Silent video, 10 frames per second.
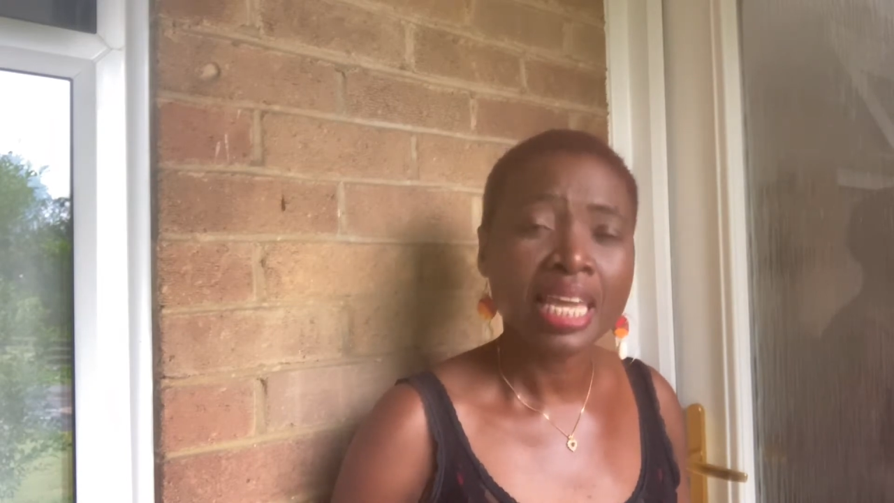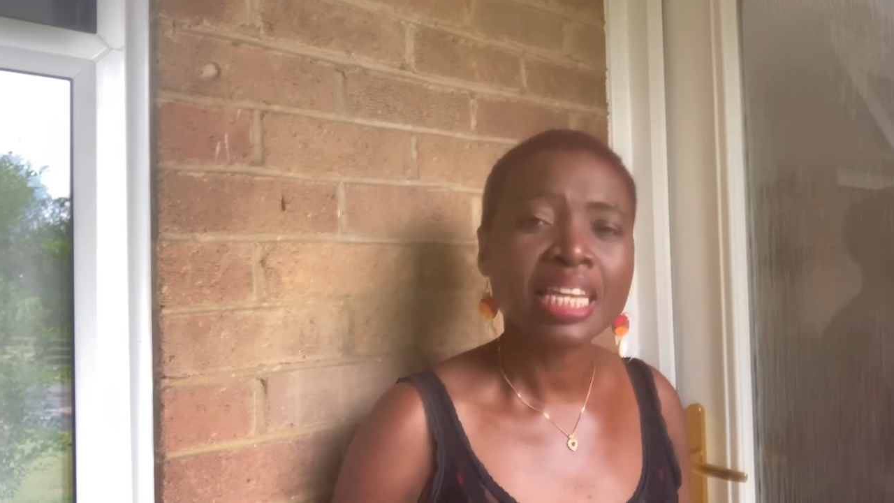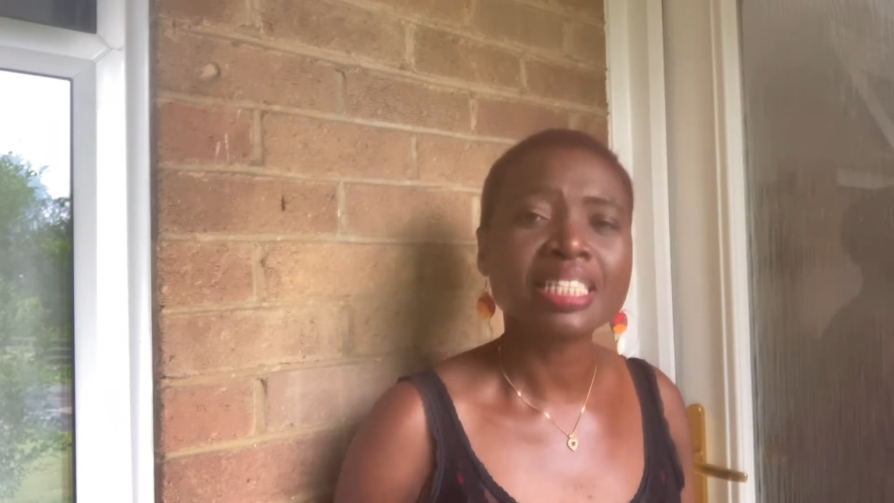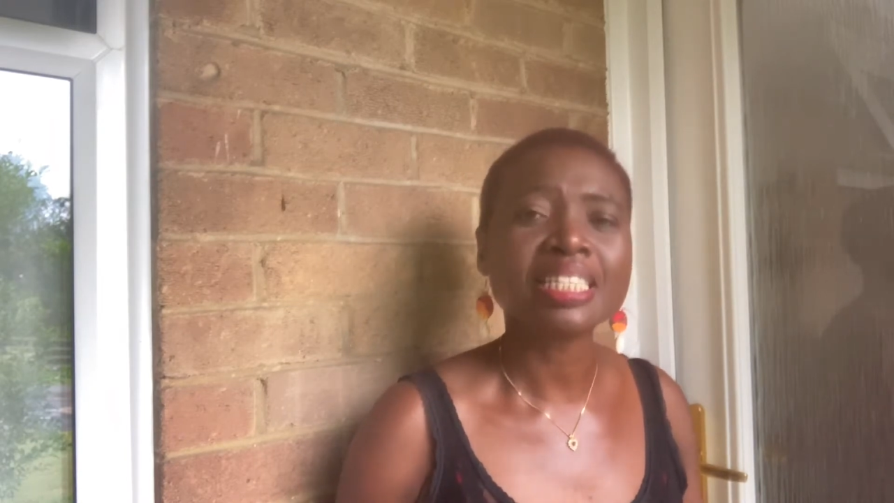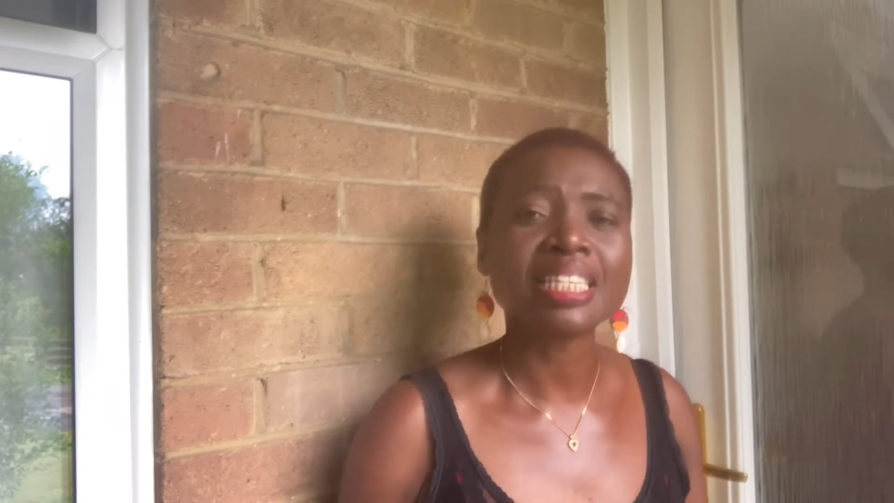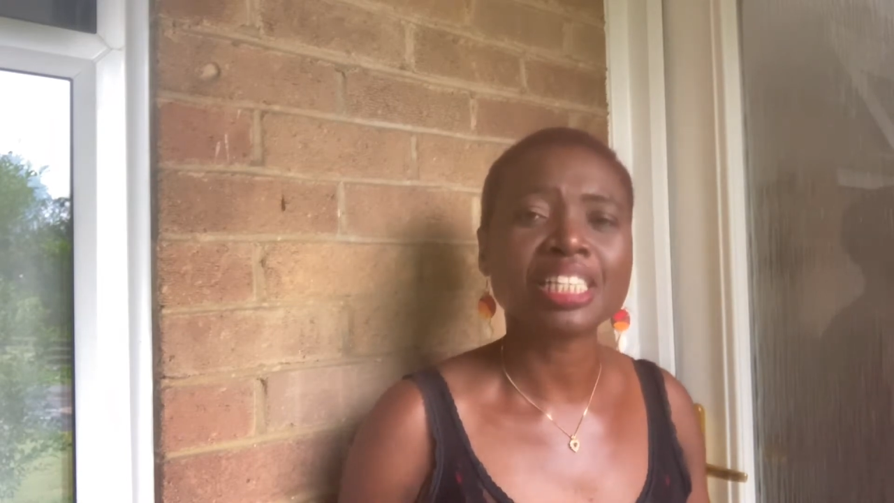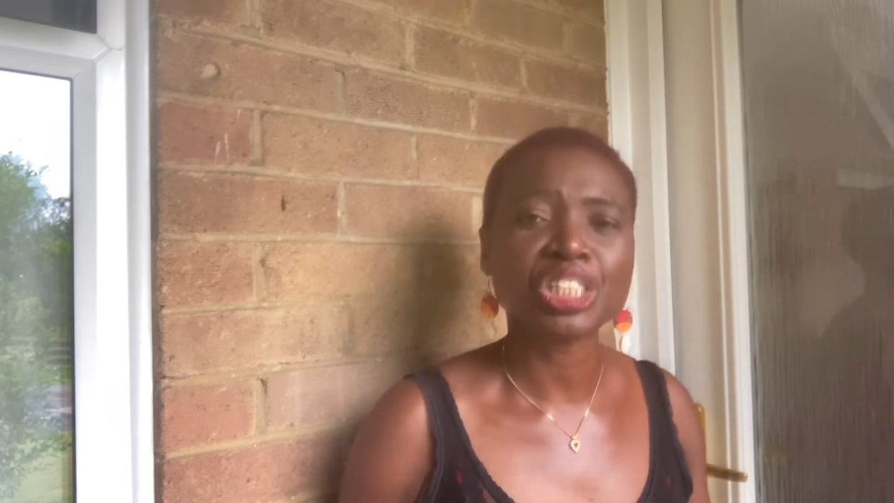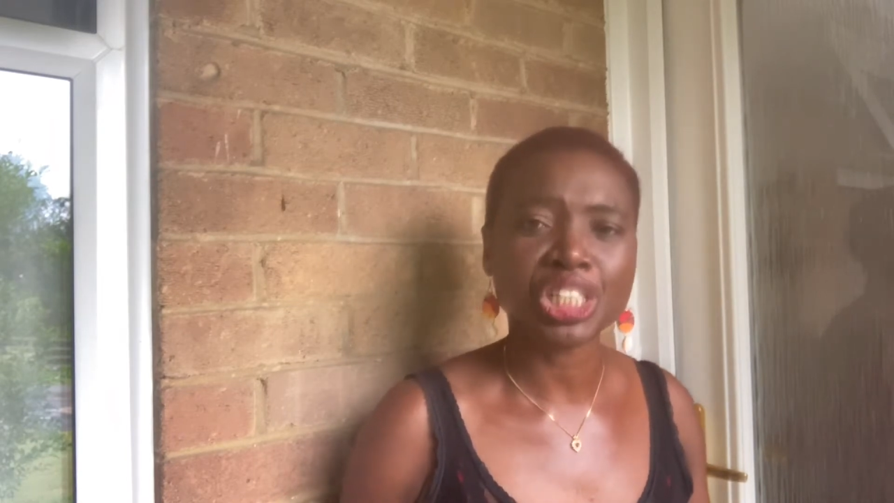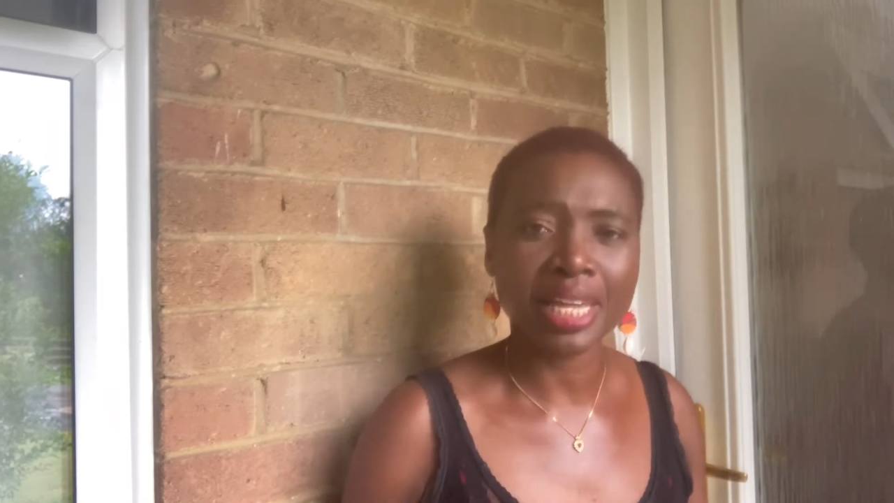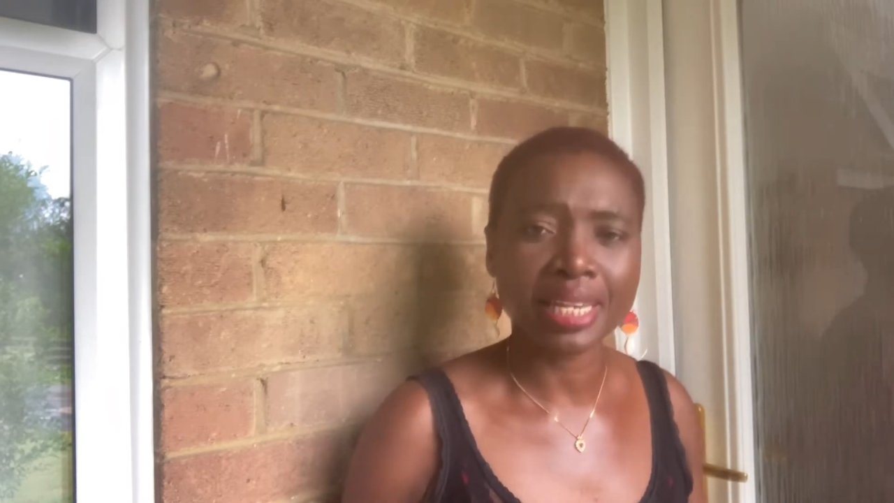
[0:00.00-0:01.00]
it is a
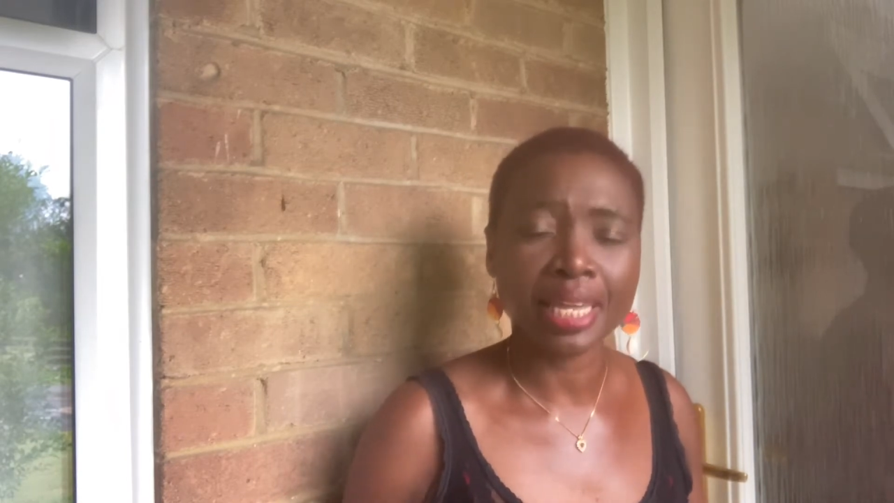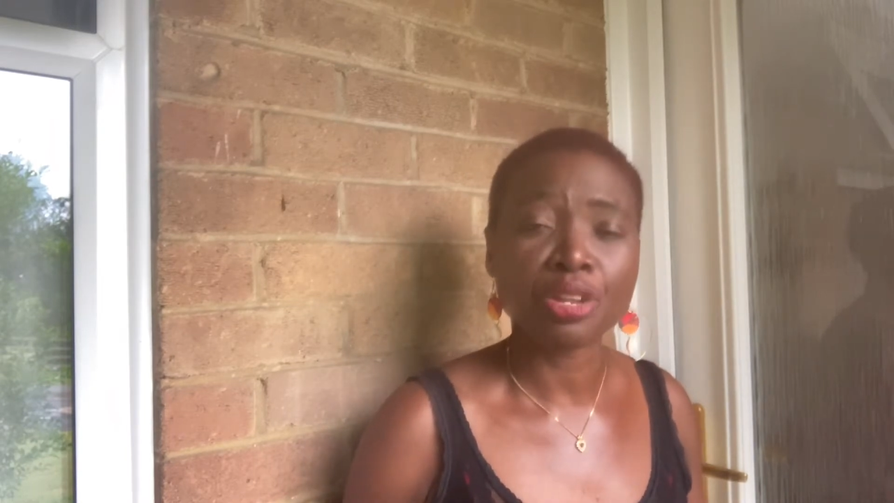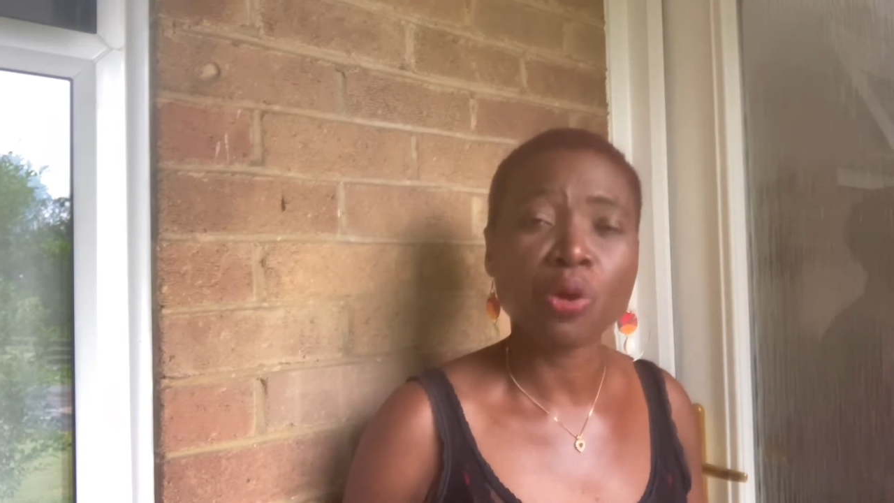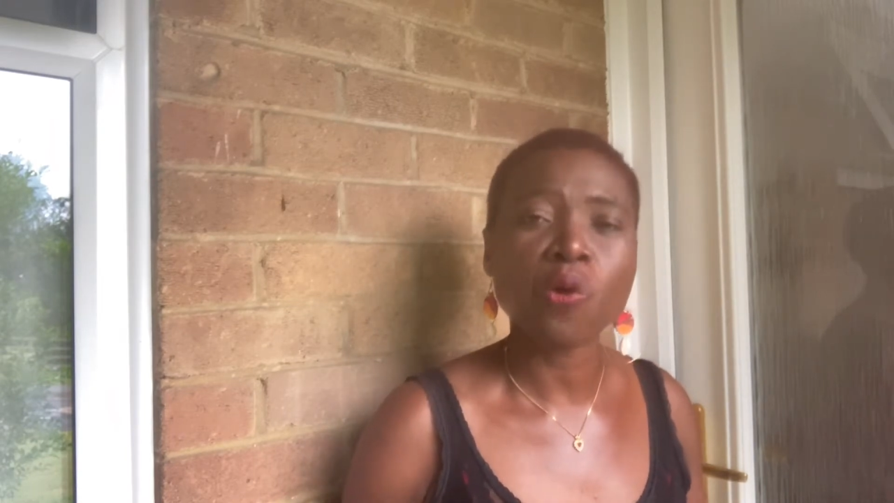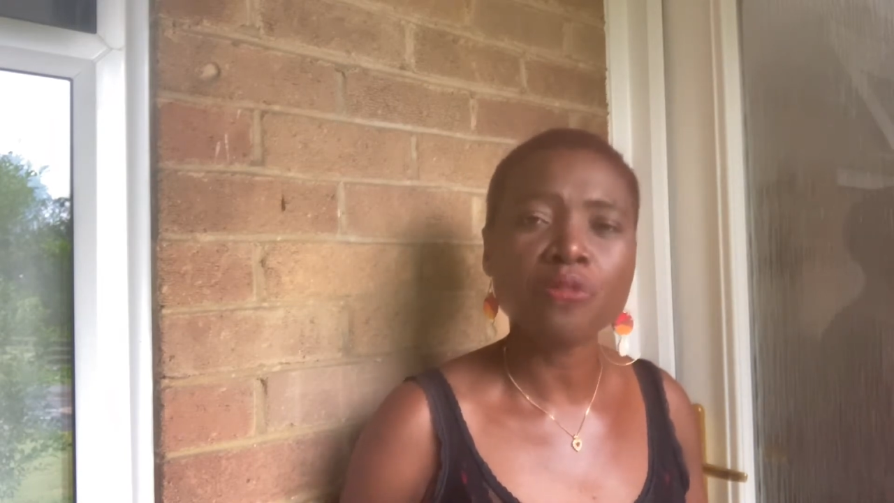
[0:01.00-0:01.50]
channel that